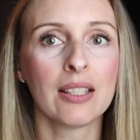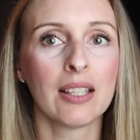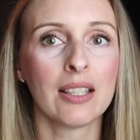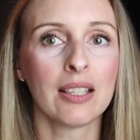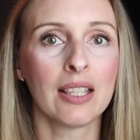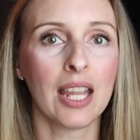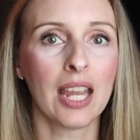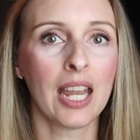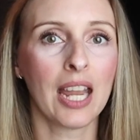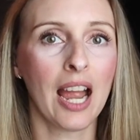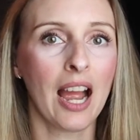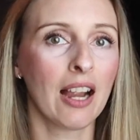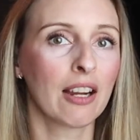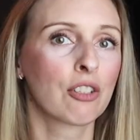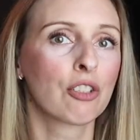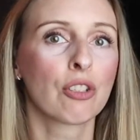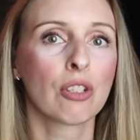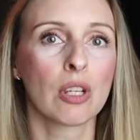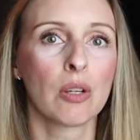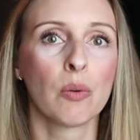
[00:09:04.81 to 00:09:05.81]
that they
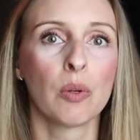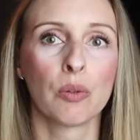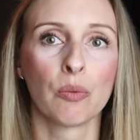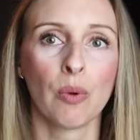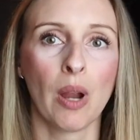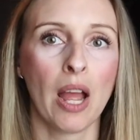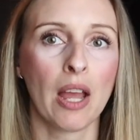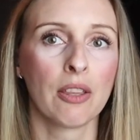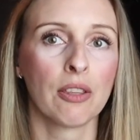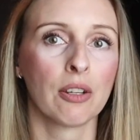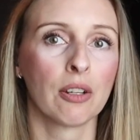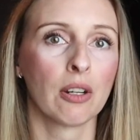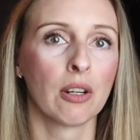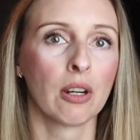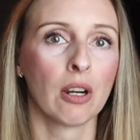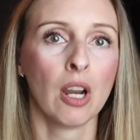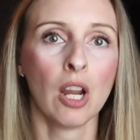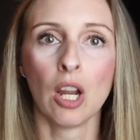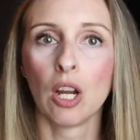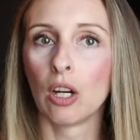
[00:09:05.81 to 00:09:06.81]
actually would rather